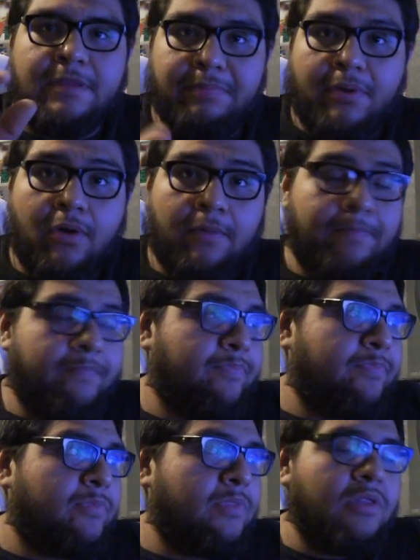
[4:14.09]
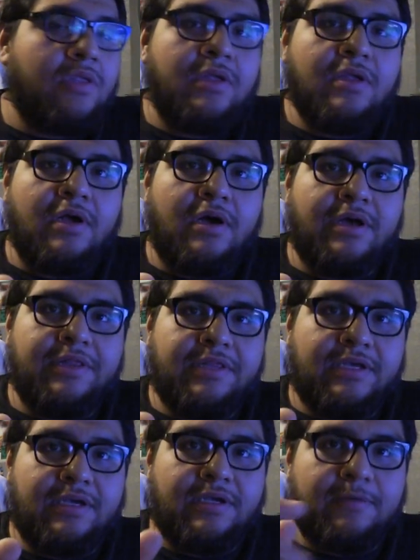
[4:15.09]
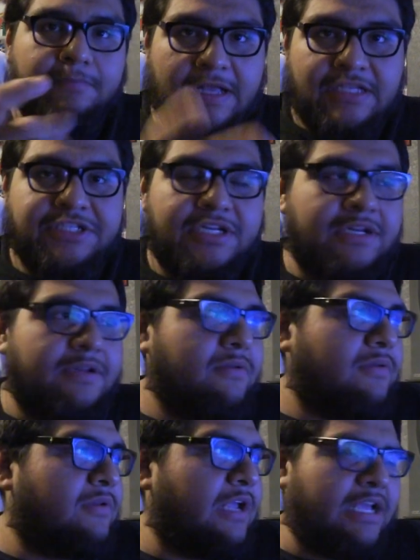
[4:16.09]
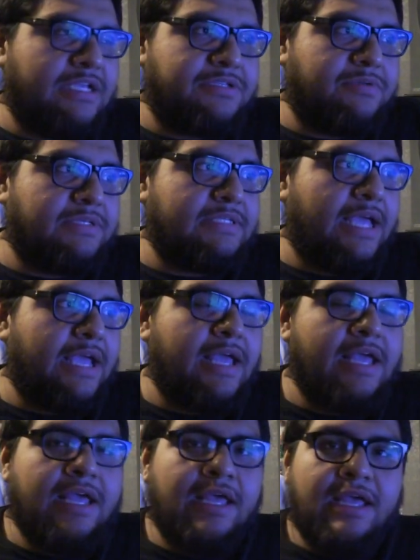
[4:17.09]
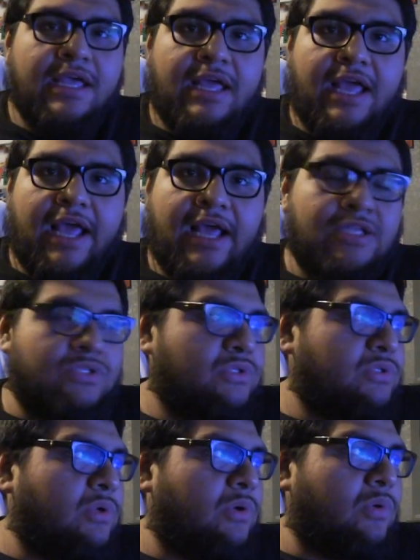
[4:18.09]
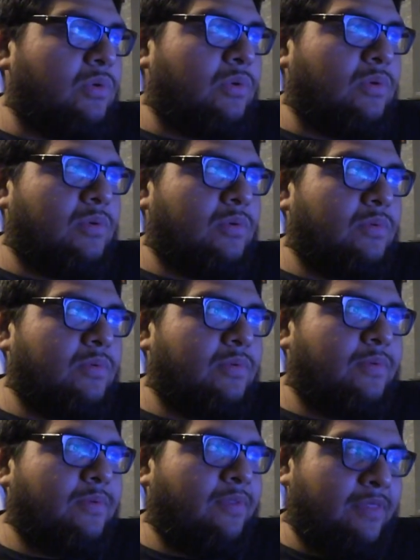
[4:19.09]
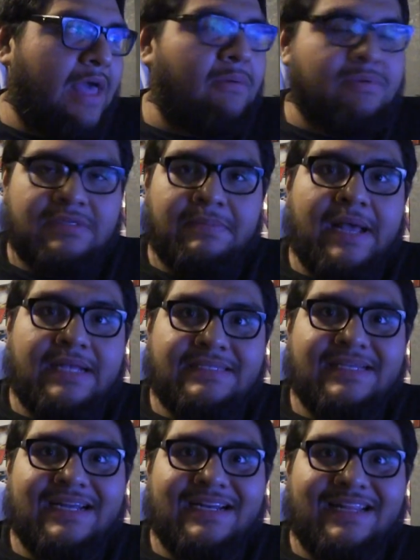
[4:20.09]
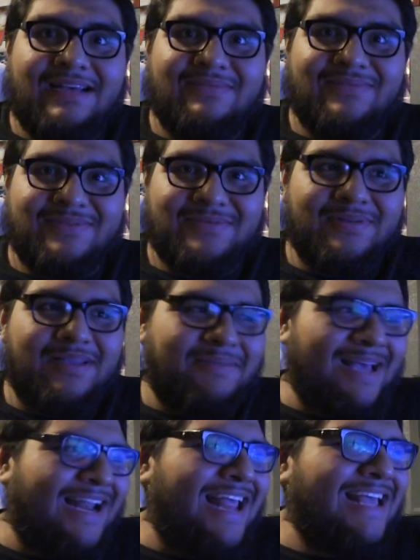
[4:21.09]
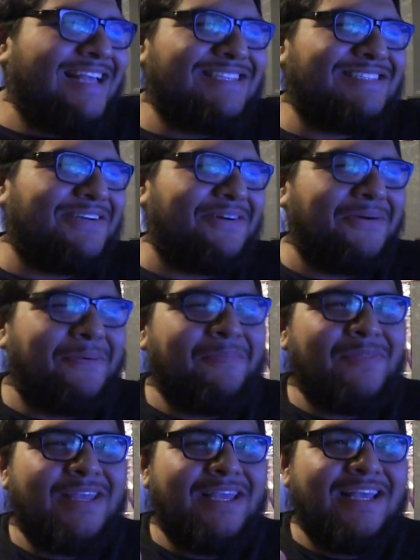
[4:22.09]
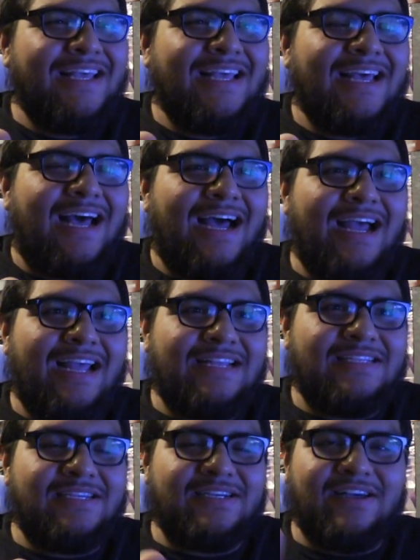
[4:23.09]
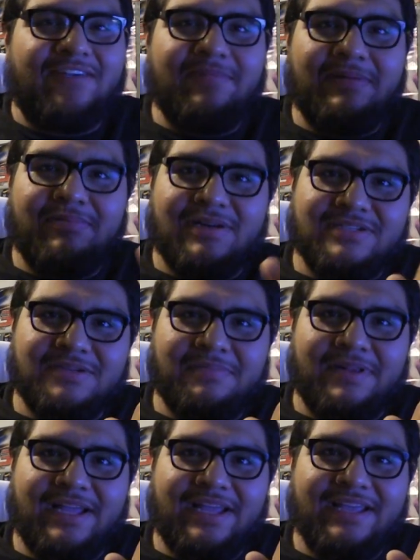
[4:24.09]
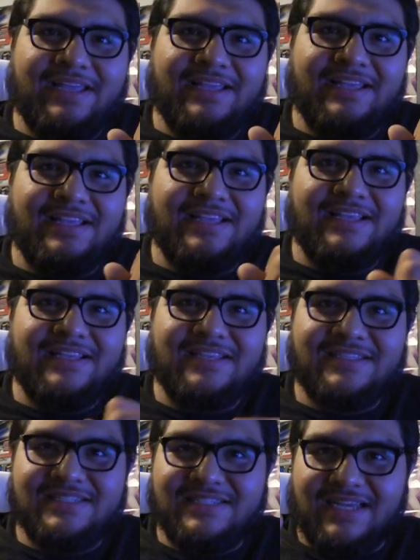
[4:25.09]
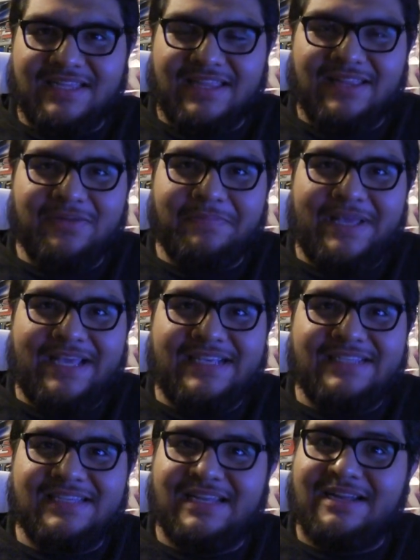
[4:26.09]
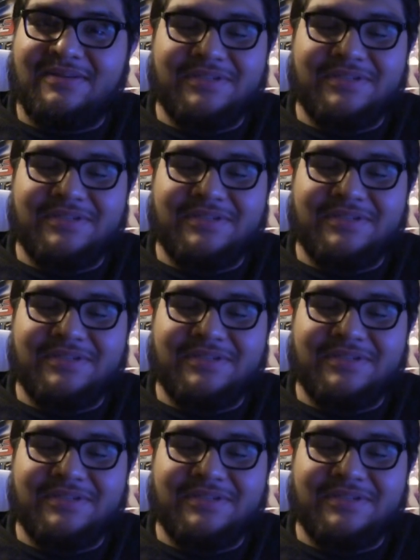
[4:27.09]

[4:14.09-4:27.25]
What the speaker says: bolt on the engine, I guess you would say. And so that was a bad sign. That was really bad. So I took off my pressure plate, saw the little piece, and